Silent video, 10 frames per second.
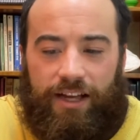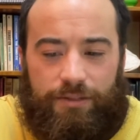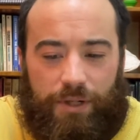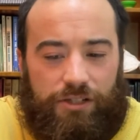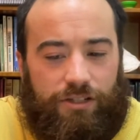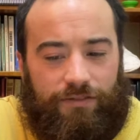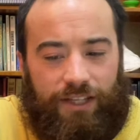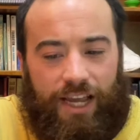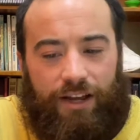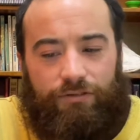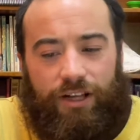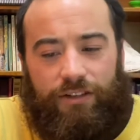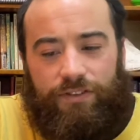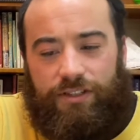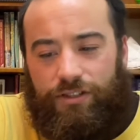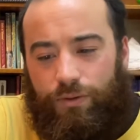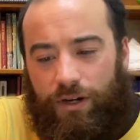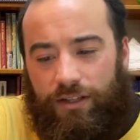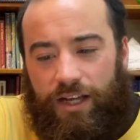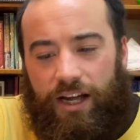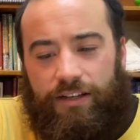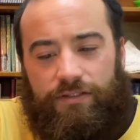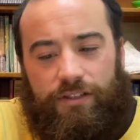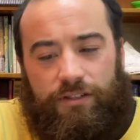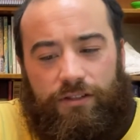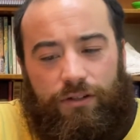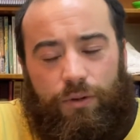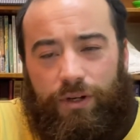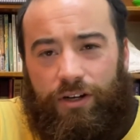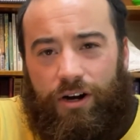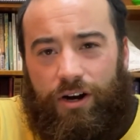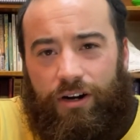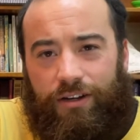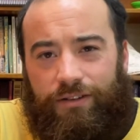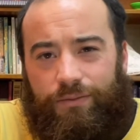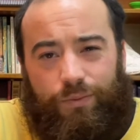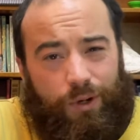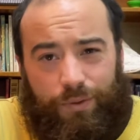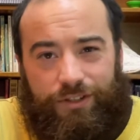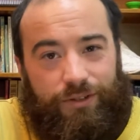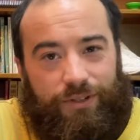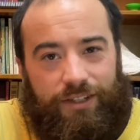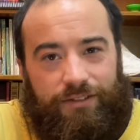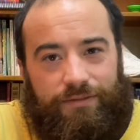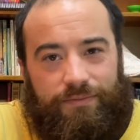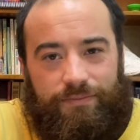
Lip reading: especially if they add relevance to our lives and who we are and what we're doing.